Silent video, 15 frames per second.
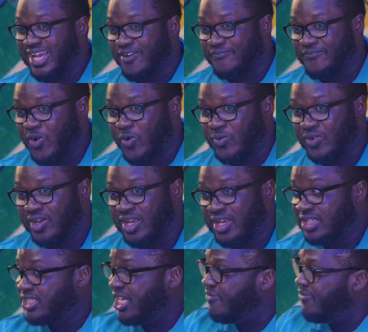their phone.
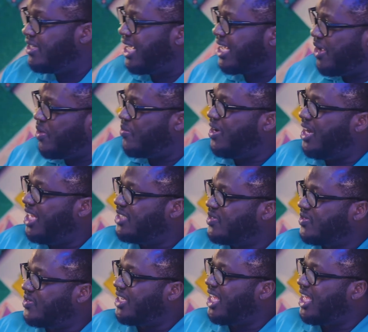David, can you relate to